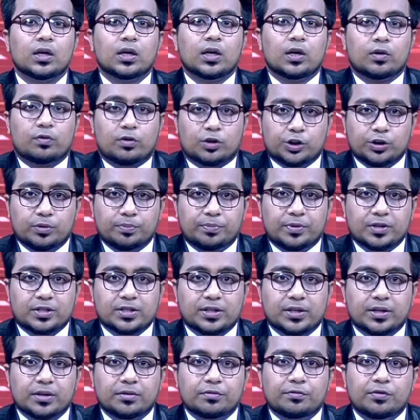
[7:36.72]
Russian
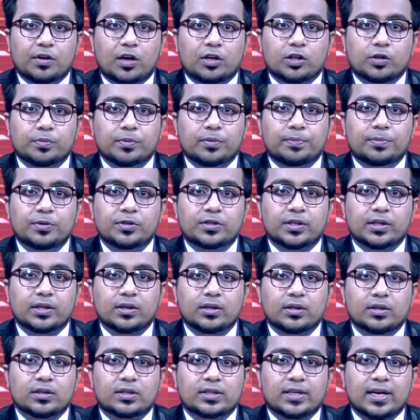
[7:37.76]
President Vladimir
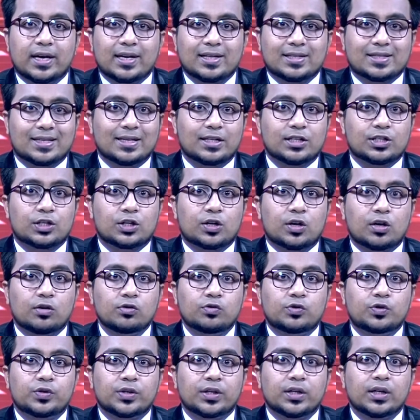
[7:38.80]
Putin says his
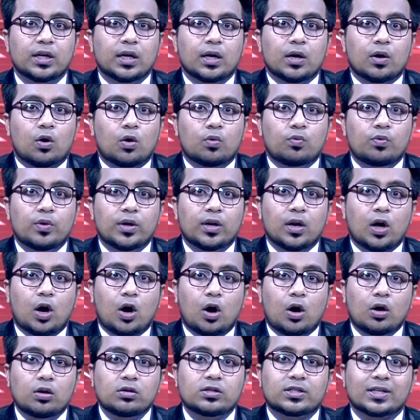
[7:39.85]
country will
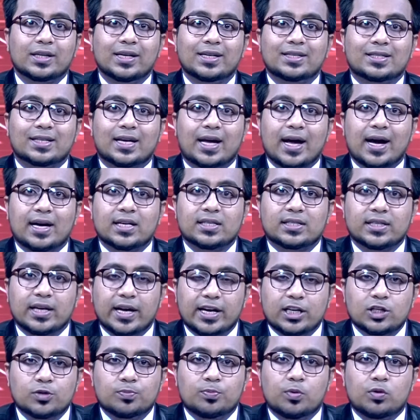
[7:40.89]
halt its gas
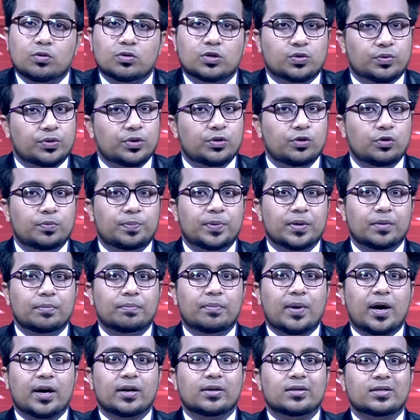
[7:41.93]
exports to European
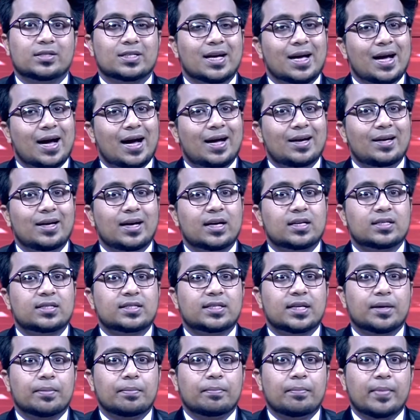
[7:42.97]
buyers unless
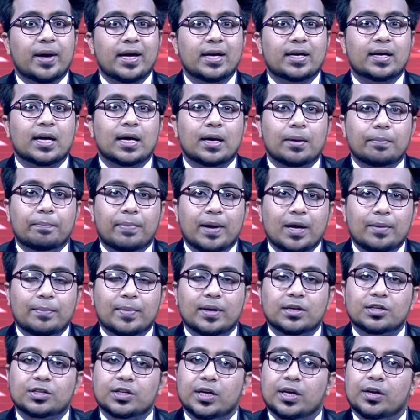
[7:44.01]
they make
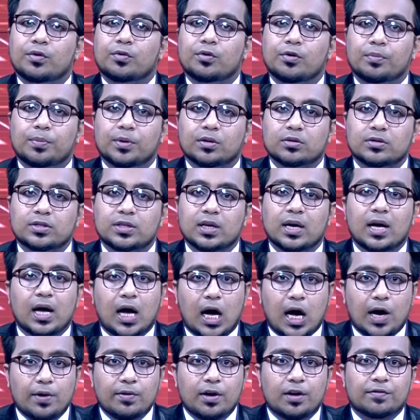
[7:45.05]
payment in rubles.
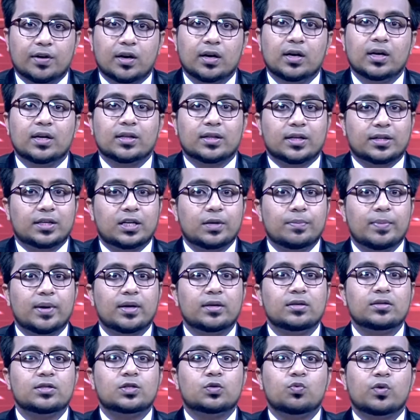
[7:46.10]
However, the
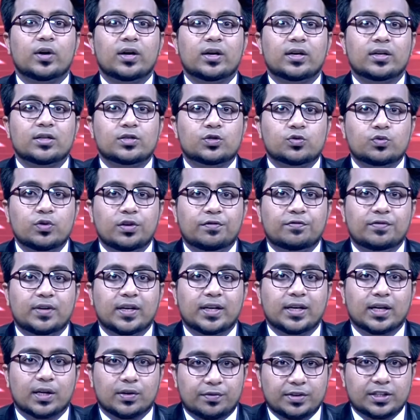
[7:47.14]
demands were
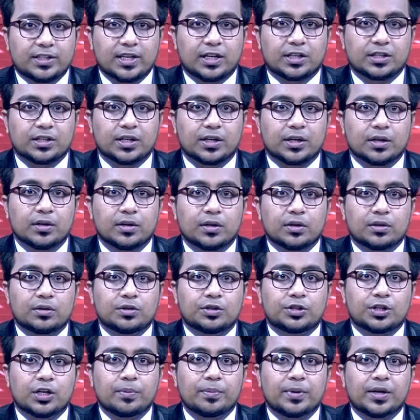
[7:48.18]
swiftly rejected.
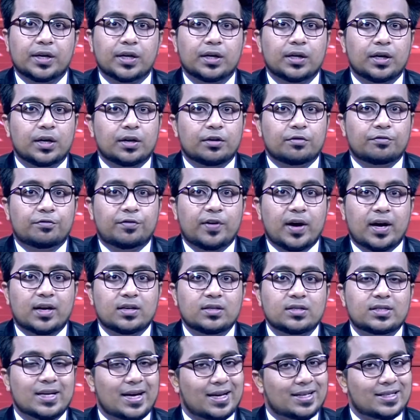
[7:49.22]
Germany,
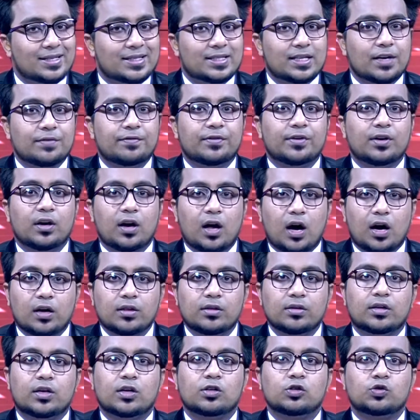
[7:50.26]
France and several
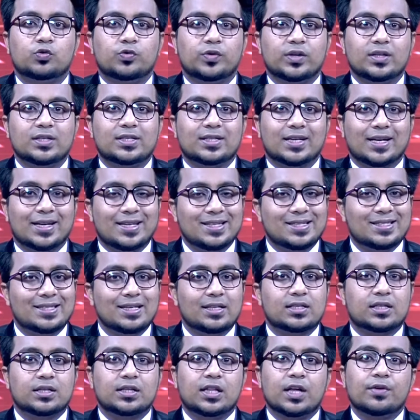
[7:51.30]
other countries
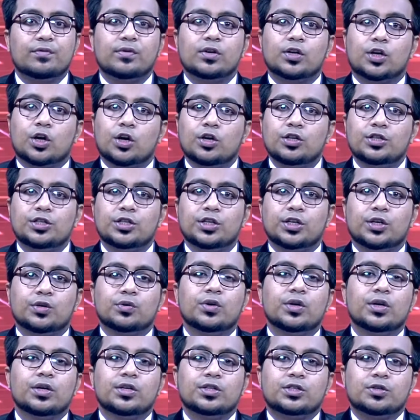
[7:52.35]
insist they will continue
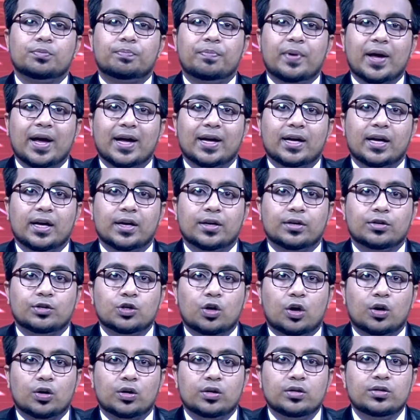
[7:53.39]
to pay in
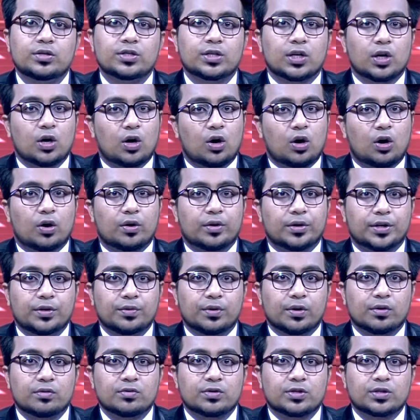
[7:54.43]
dollars or
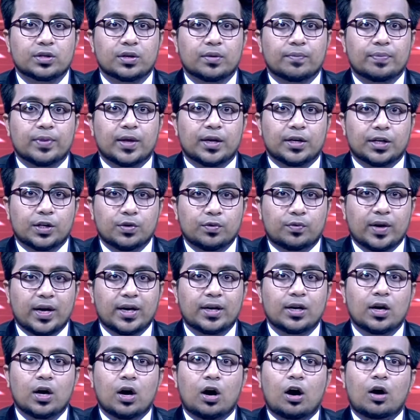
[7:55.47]
euros. In
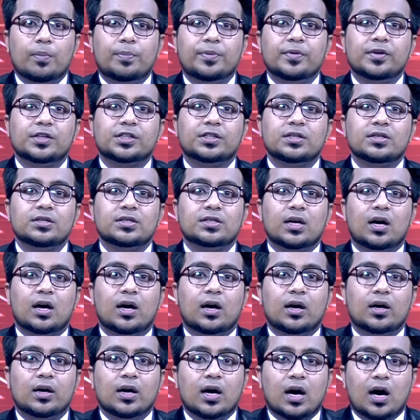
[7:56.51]
Ukraine, operations
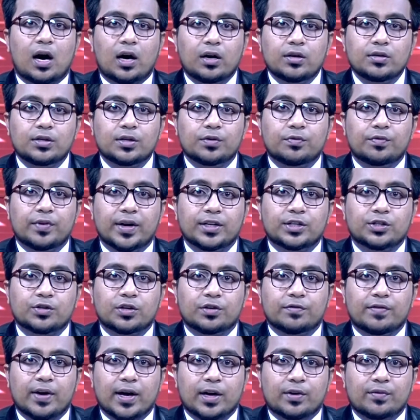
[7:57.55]
are underway to
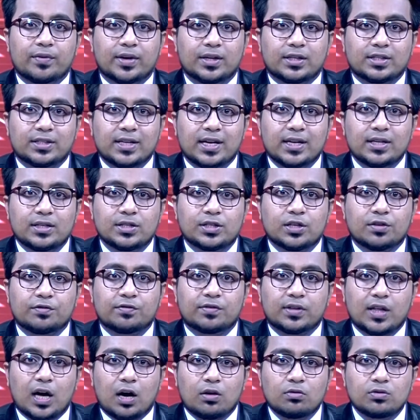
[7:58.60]
evacuate tens of
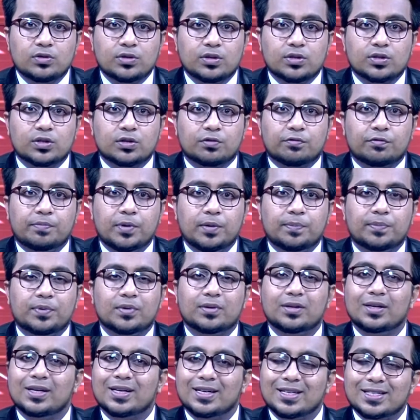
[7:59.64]
thousands of
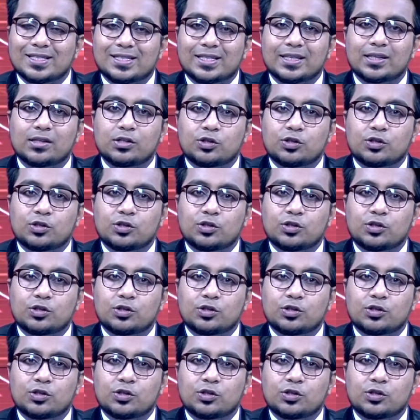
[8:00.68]
people still